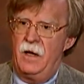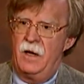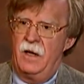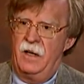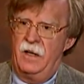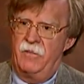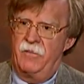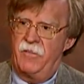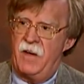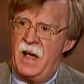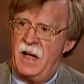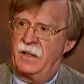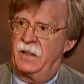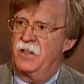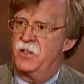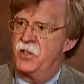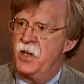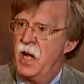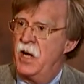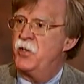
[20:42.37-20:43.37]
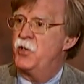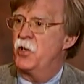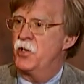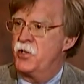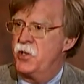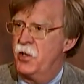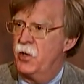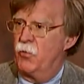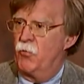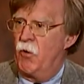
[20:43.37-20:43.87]
In fact, it's not
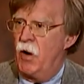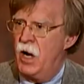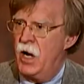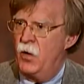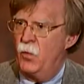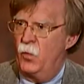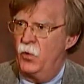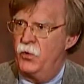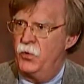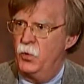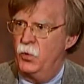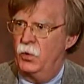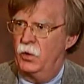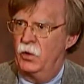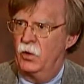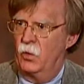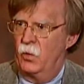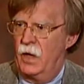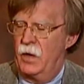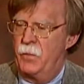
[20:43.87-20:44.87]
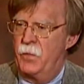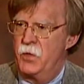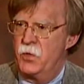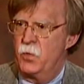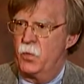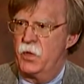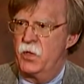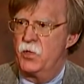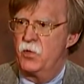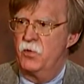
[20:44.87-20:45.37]
just in Iran with nuclear
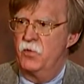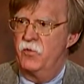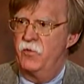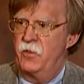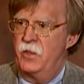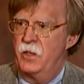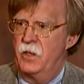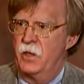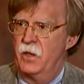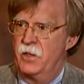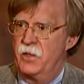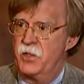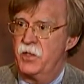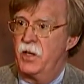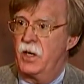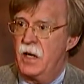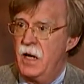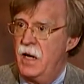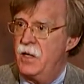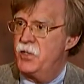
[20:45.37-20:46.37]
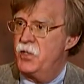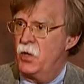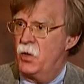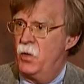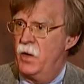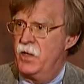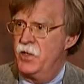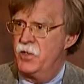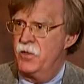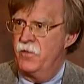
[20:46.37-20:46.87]
weapons we should fear, it's the
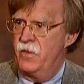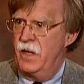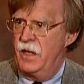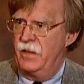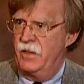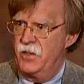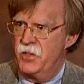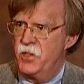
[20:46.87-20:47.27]
consequence of that.